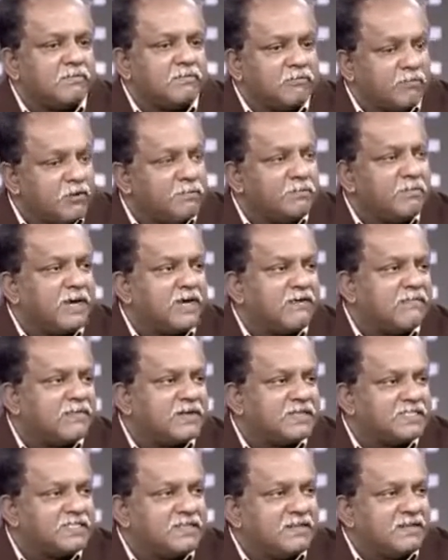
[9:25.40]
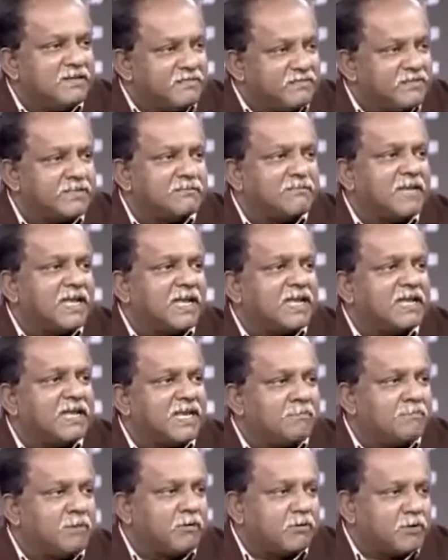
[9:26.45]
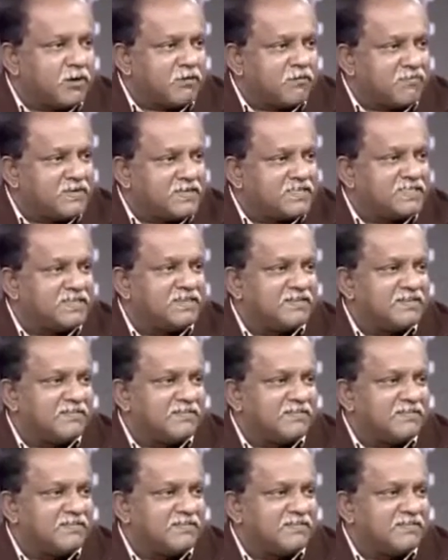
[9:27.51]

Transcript: full benefits which we can reap out of it.